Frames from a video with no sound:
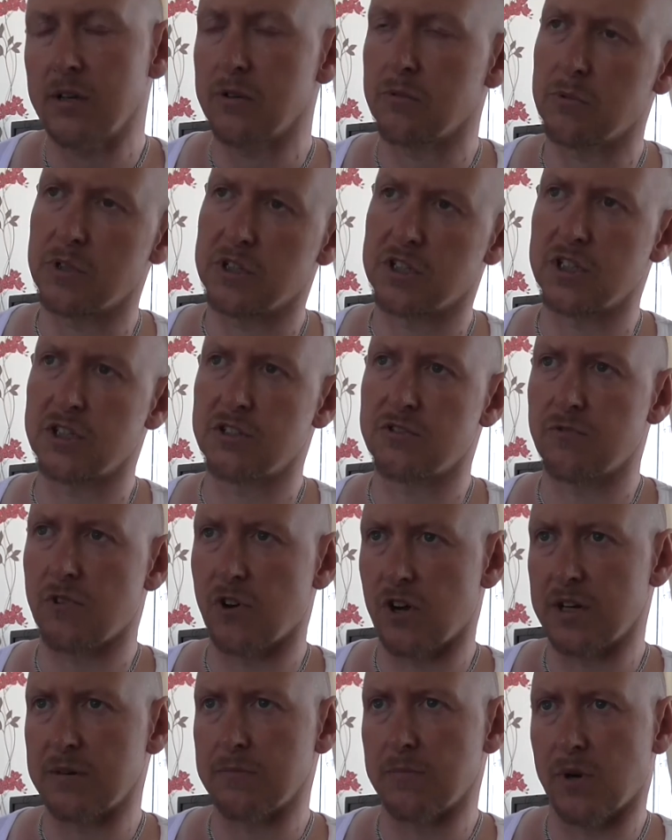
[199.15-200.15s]
which is
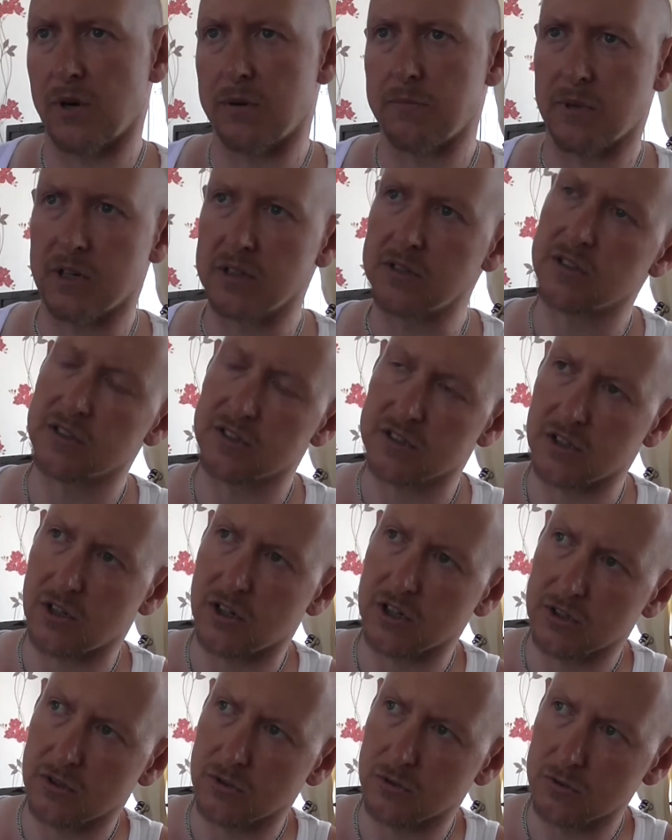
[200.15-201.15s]
riding my
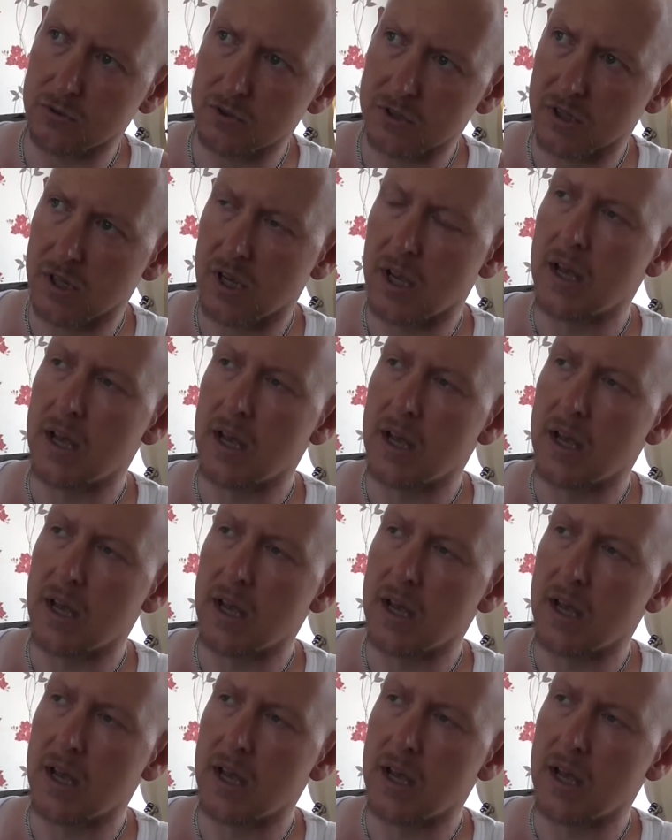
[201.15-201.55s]
motorcycles.